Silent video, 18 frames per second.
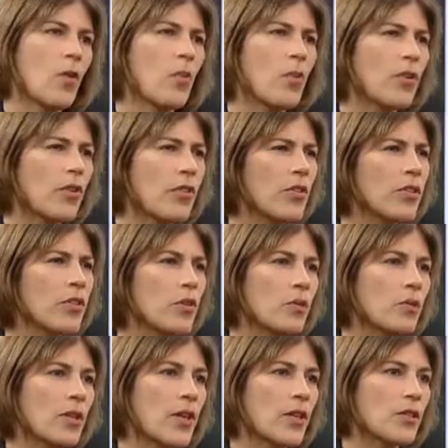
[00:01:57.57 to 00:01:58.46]
What are the
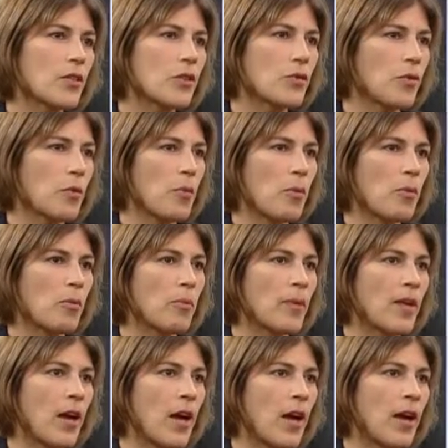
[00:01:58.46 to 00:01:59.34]
use cases for mobile
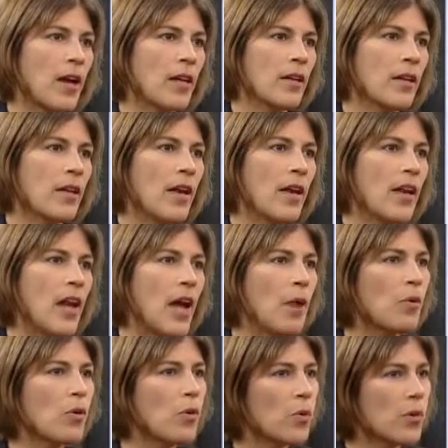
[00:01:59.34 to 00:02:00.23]
BI, and
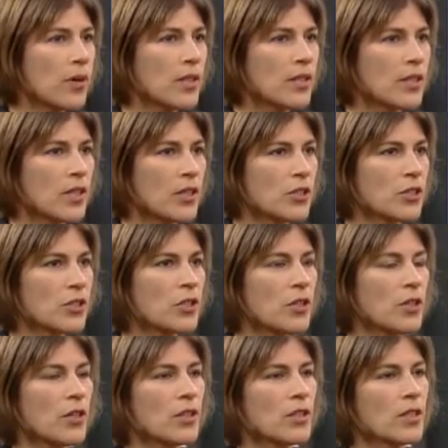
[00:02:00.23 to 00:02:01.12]
how are organizations
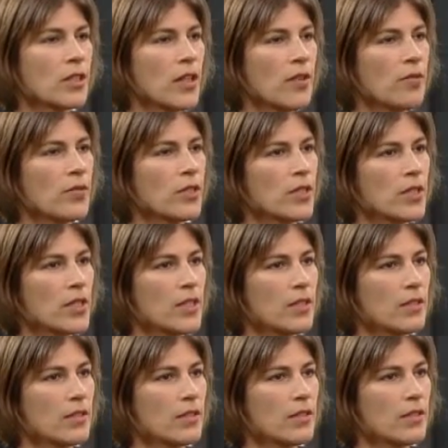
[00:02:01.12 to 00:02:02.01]
looking to leverage
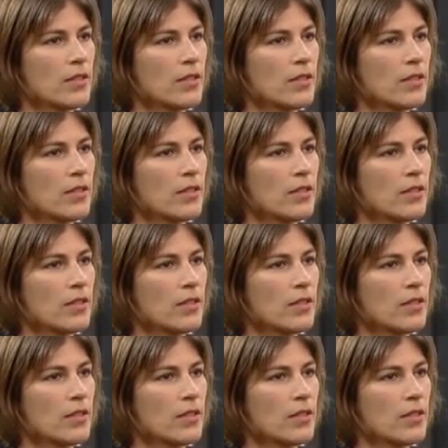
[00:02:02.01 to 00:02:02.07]
these?